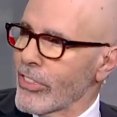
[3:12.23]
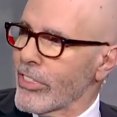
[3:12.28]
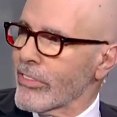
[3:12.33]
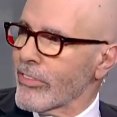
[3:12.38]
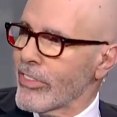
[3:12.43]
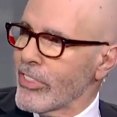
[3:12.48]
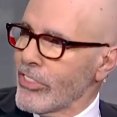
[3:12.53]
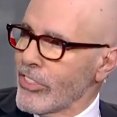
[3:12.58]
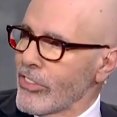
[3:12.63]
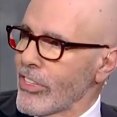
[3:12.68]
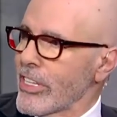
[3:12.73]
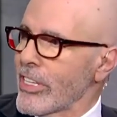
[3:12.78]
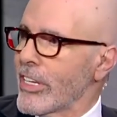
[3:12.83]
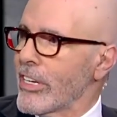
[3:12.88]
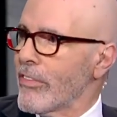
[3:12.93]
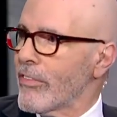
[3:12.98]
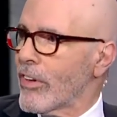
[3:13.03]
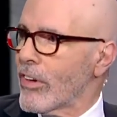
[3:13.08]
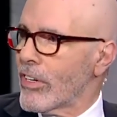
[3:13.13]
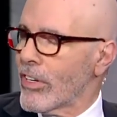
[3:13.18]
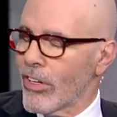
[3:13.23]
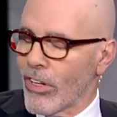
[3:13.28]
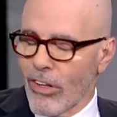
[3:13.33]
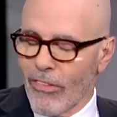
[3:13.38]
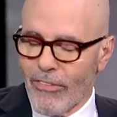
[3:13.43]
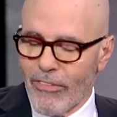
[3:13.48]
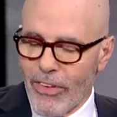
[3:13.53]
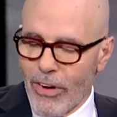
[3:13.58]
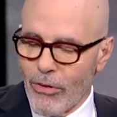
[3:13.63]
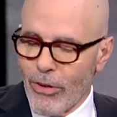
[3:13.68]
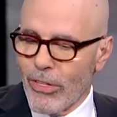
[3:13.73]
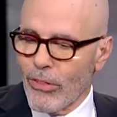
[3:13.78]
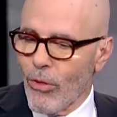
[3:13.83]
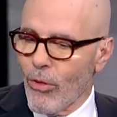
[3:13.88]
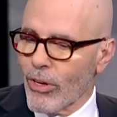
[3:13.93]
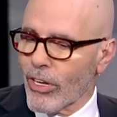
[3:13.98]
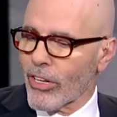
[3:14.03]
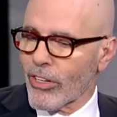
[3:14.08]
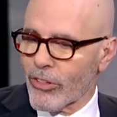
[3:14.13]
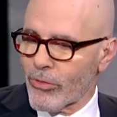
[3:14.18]
is the end of a very
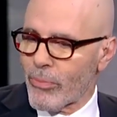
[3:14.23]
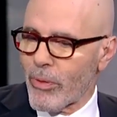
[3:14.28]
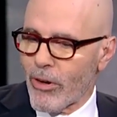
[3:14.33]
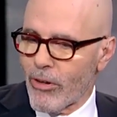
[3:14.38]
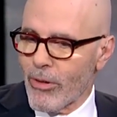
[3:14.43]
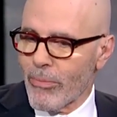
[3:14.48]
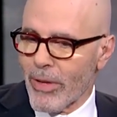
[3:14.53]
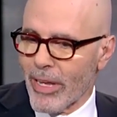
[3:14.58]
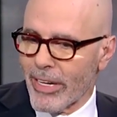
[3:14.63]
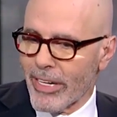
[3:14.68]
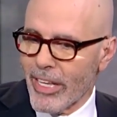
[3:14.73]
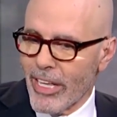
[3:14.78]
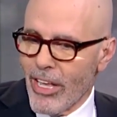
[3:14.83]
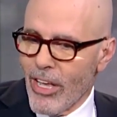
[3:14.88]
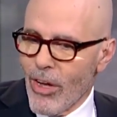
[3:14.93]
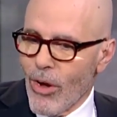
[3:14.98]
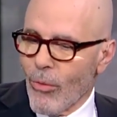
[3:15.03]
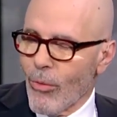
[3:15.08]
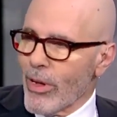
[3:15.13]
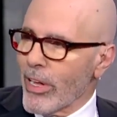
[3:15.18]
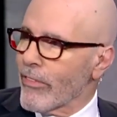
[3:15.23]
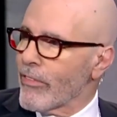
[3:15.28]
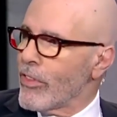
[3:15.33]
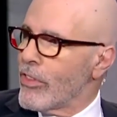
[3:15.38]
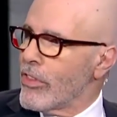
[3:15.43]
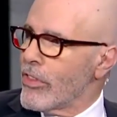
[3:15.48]
long experiment. We have